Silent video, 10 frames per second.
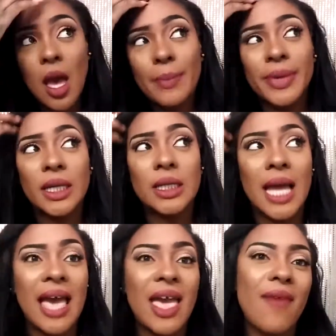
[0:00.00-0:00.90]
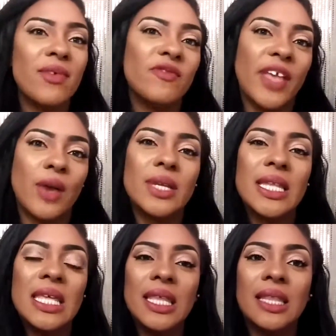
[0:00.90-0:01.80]
but I haven't found
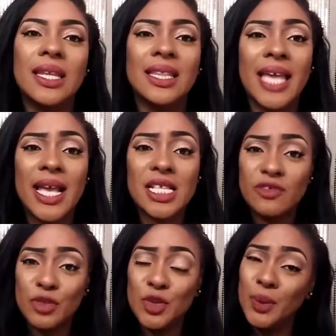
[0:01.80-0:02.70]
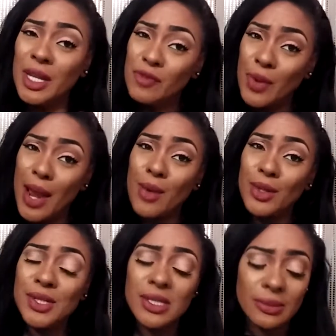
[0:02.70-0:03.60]
anything that lasts for 24
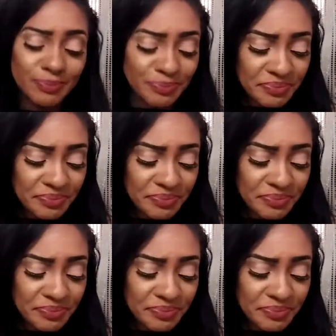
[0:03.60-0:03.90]
hours.